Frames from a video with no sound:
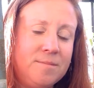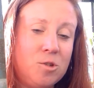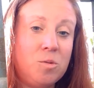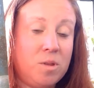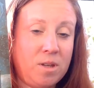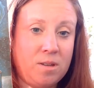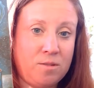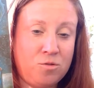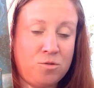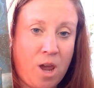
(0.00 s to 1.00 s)
Do you think
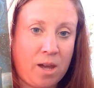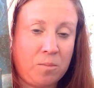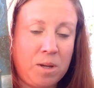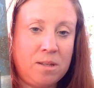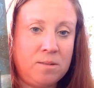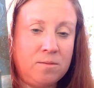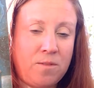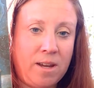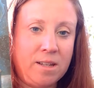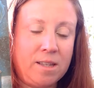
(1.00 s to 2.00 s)
Jack might
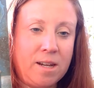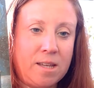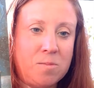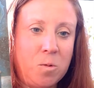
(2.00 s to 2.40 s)
find it the next